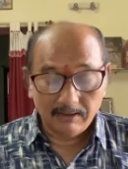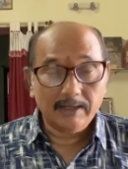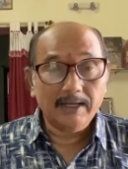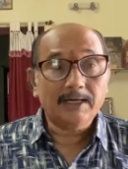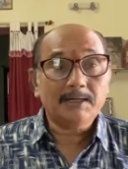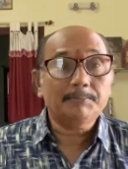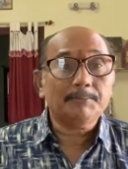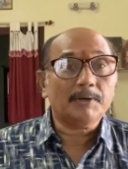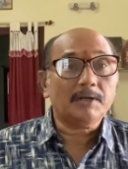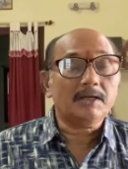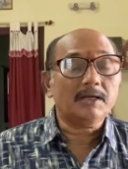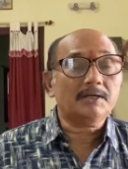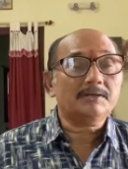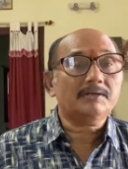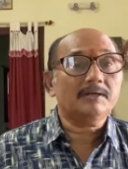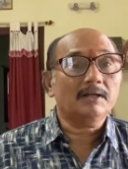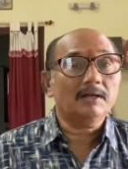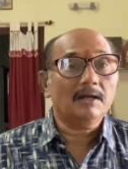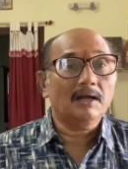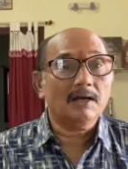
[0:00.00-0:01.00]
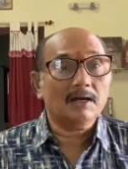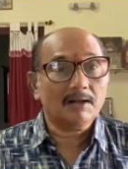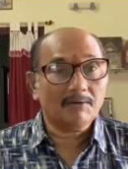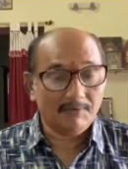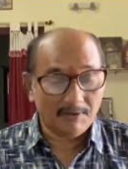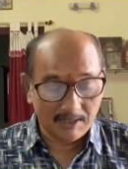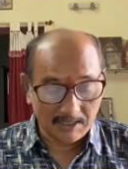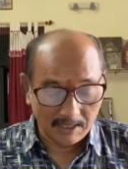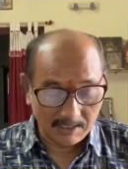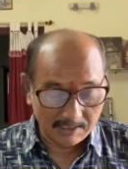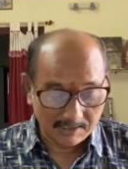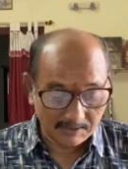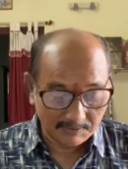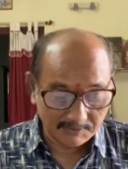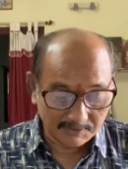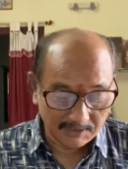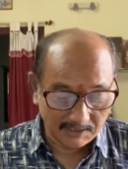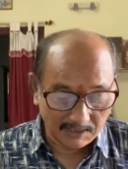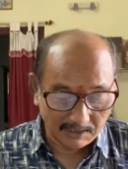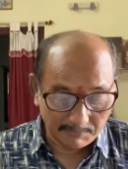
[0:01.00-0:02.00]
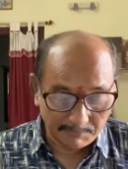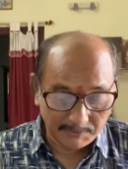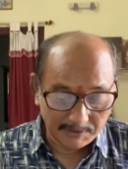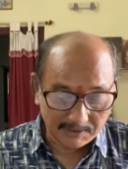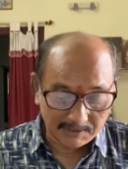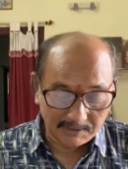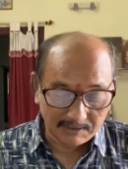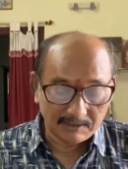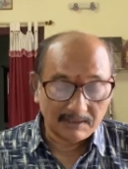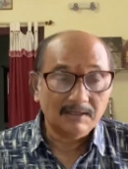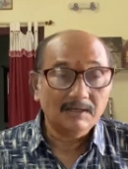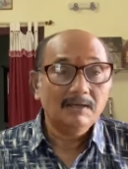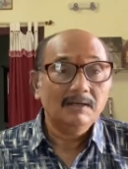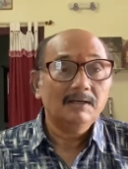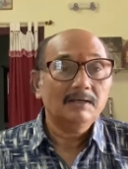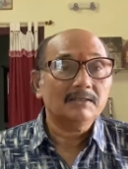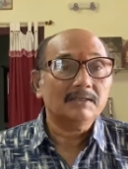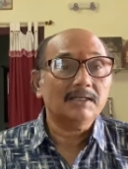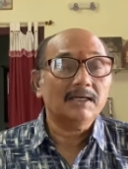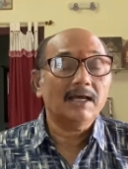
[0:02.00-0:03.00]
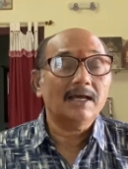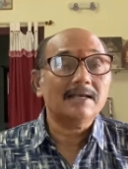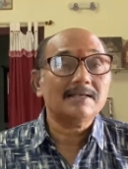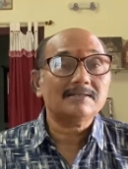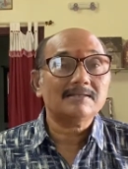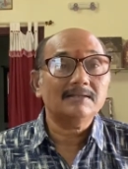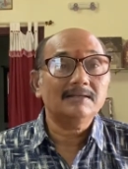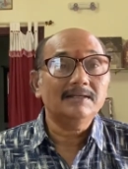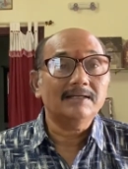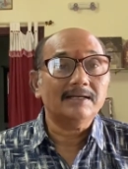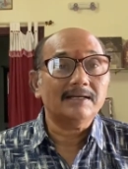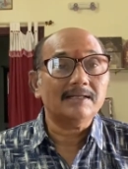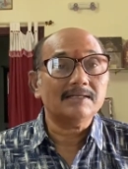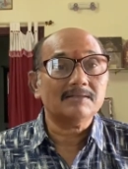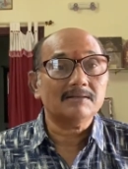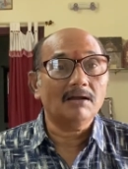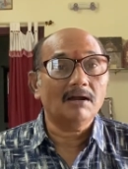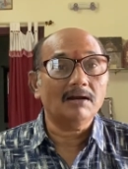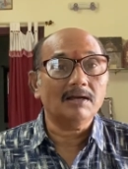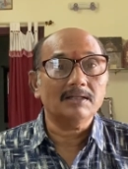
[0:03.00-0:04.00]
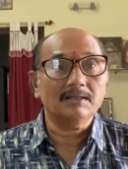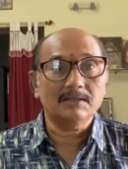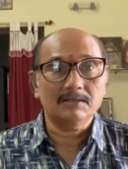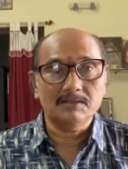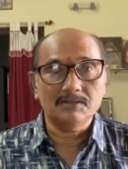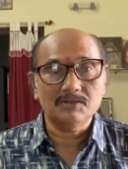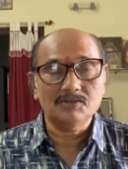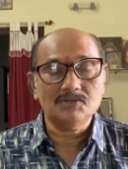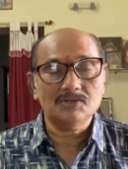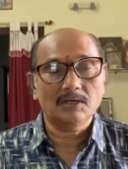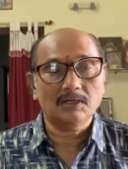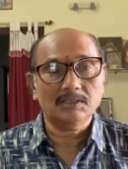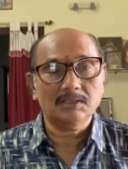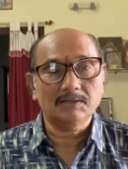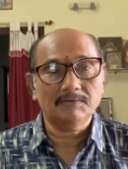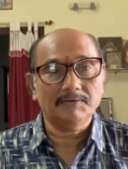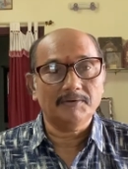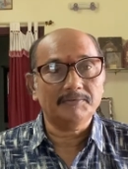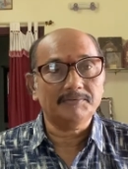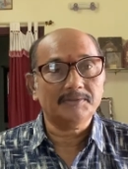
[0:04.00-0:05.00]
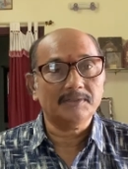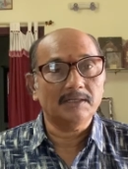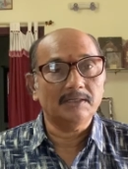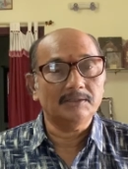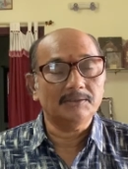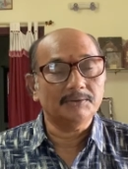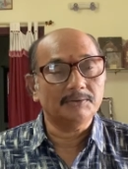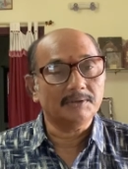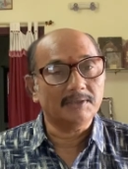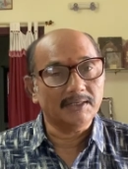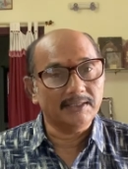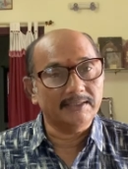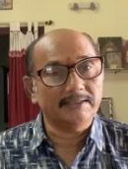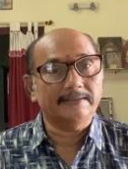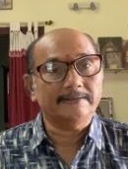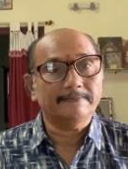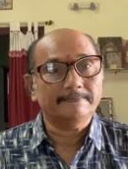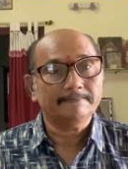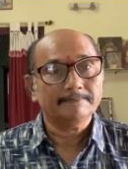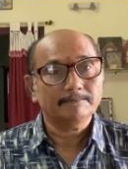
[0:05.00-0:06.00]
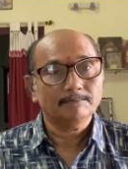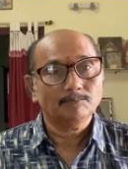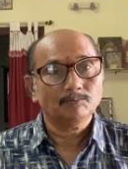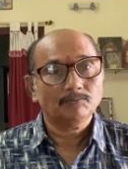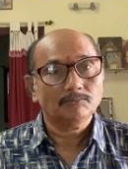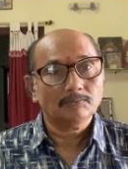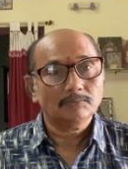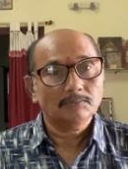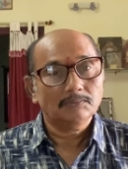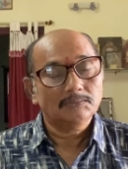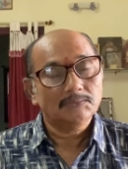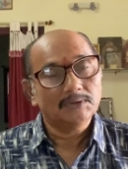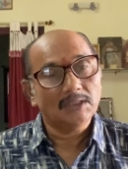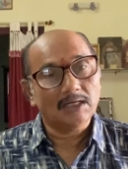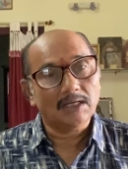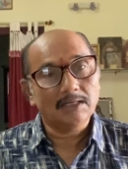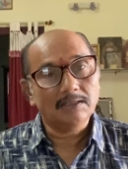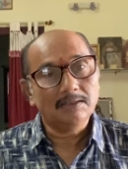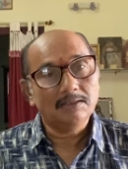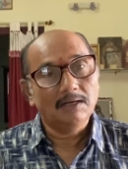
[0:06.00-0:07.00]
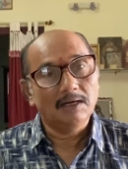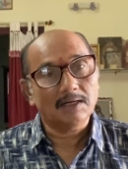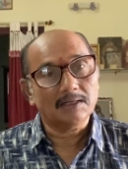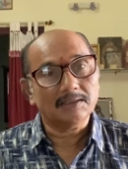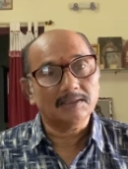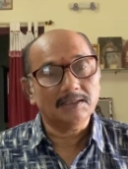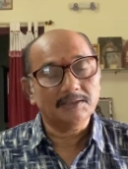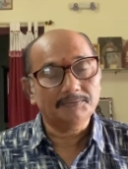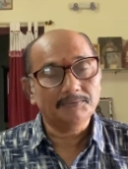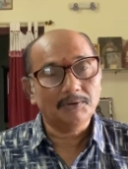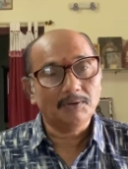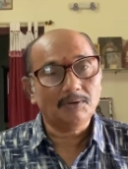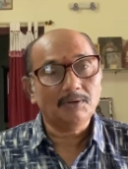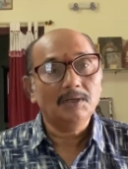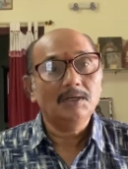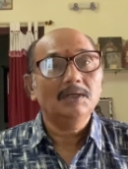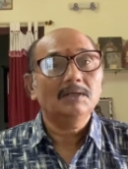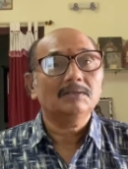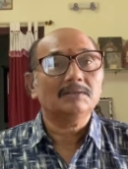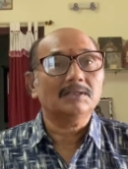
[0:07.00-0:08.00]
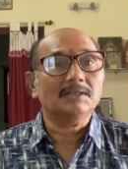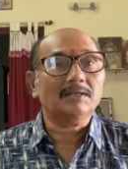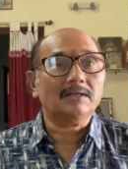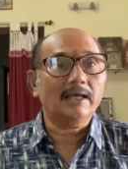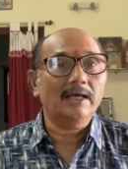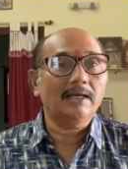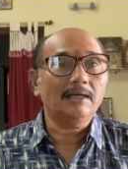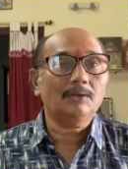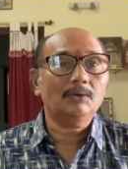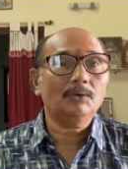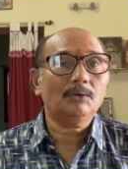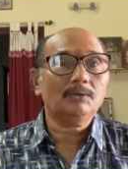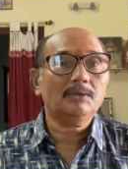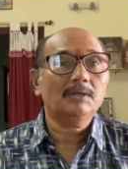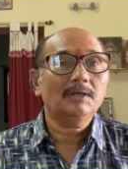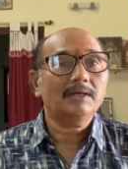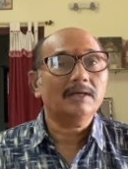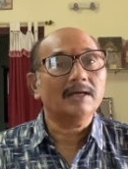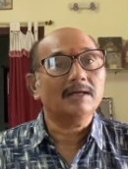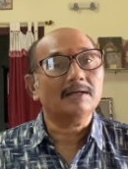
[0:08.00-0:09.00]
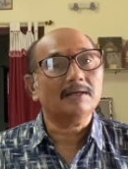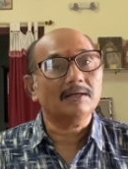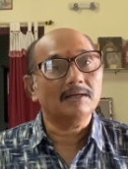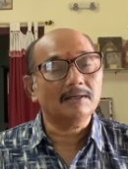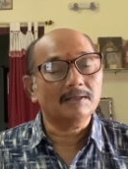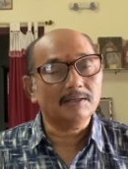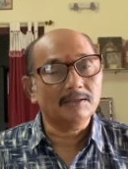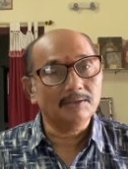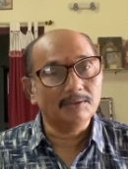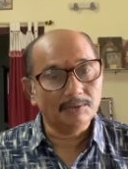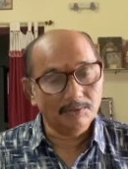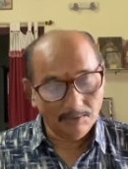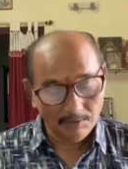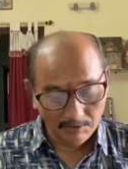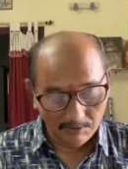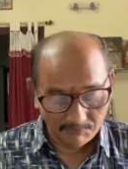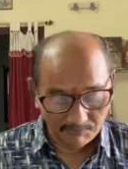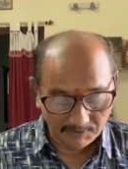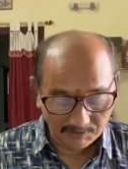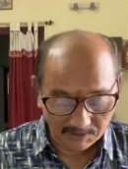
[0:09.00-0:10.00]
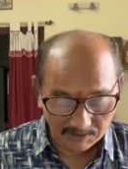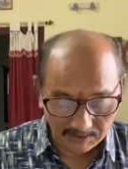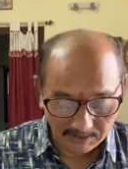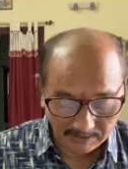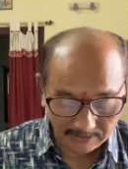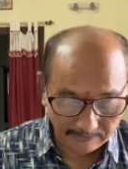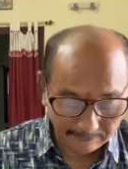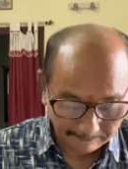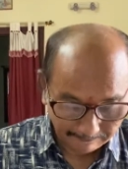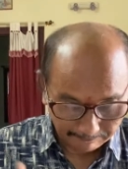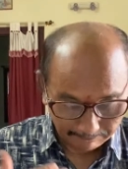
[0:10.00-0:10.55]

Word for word: get protection under 197 CRPC as it is not in the discharge of official duty. Right? And therefore, the trial court can continue with the